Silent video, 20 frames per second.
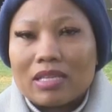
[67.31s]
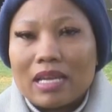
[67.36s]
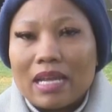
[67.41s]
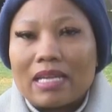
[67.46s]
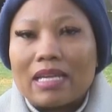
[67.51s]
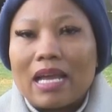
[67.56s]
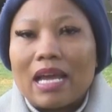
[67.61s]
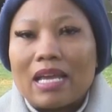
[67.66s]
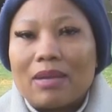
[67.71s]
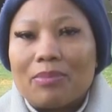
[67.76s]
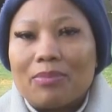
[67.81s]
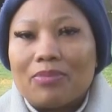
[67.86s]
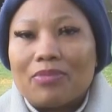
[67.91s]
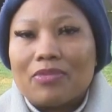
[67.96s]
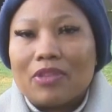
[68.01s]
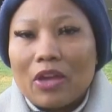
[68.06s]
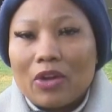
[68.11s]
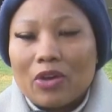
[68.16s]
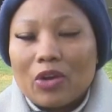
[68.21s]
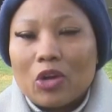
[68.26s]
And I
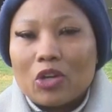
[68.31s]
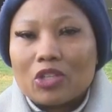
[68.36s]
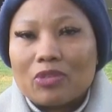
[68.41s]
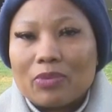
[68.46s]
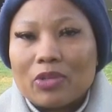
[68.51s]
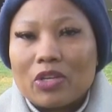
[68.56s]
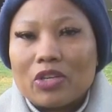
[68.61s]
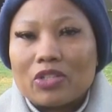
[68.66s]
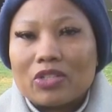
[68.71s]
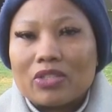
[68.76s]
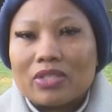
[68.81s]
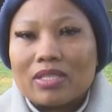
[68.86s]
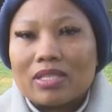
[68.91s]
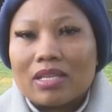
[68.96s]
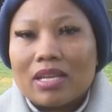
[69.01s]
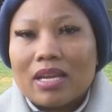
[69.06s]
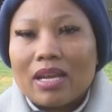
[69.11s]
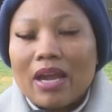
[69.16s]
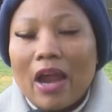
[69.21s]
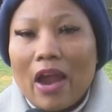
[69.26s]
thank God
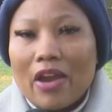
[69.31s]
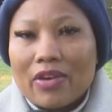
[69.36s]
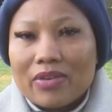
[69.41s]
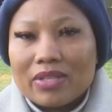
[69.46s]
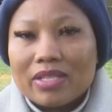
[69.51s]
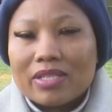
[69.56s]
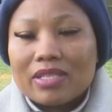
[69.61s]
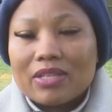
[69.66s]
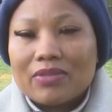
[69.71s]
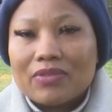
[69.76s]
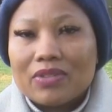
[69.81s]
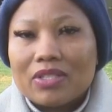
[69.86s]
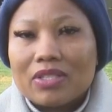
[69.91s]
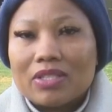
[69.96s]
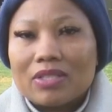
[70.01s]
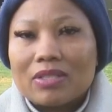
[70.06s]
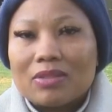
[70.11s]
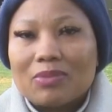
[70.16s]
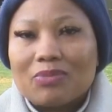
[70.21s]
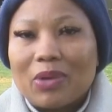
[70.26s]
because I
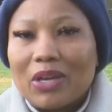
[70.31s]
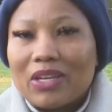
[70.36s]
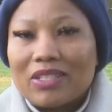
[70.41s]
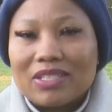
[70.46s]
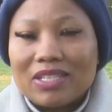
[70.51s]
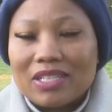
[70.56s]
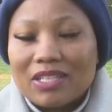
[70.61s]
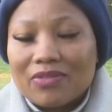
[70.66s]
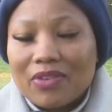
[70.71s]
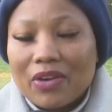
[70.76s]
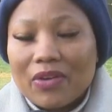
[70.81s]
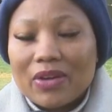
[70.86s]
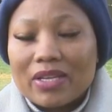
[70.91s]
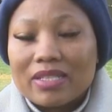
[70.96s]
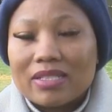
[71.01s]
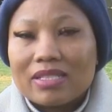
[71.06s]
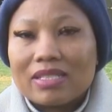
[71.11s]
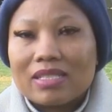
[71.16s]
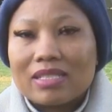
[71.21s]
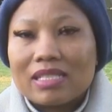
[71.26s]
received my
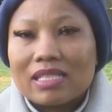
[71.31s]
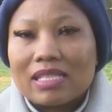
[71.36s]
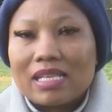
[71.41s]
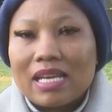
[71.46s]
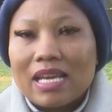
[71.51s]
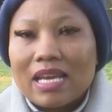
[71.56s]
deliverance.